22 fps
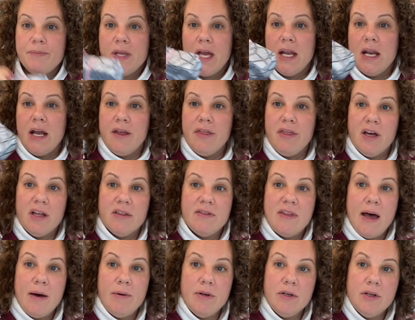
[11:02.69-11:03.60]
And I thought
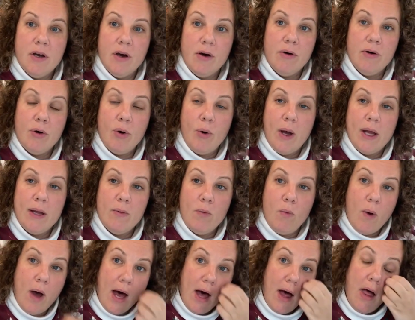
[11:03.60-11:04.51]
that would go quite
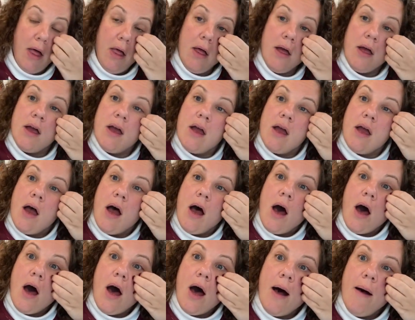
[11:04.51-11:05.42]
well
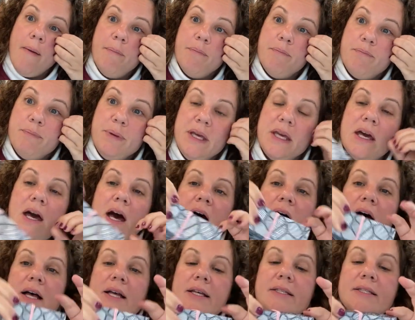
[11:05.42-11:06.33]

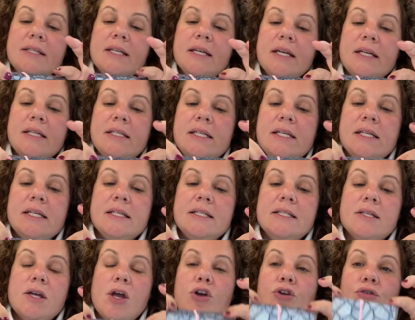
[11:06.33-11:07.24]
because it
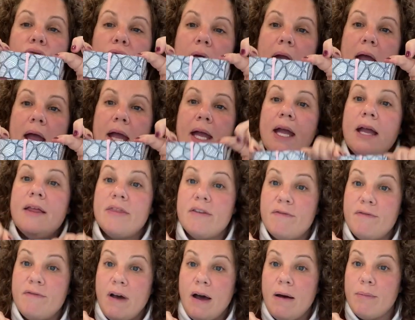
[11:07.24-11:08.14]
is gray and the
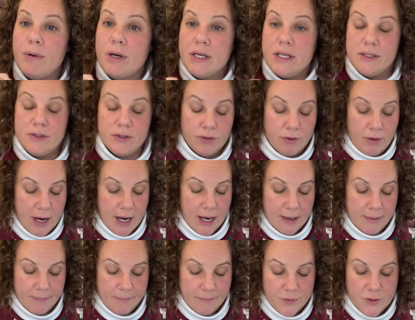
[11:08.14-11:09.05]
fabric is gray.
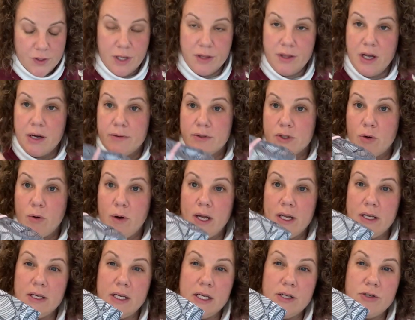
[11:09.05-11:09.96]
So I thought it was
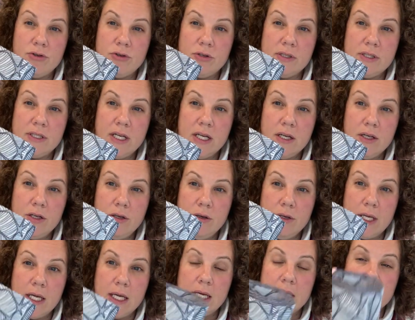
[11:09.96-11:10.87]
quite interesting and
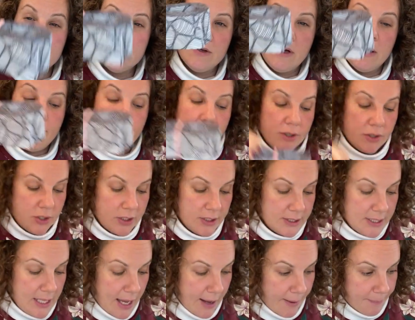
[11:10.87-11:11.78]
unique. So I
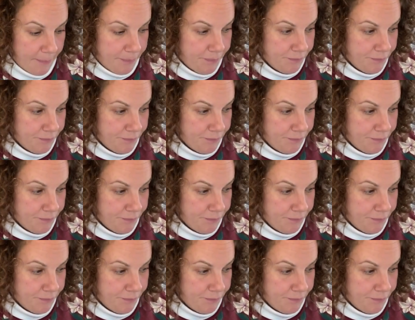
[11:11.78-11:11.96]
purchased that.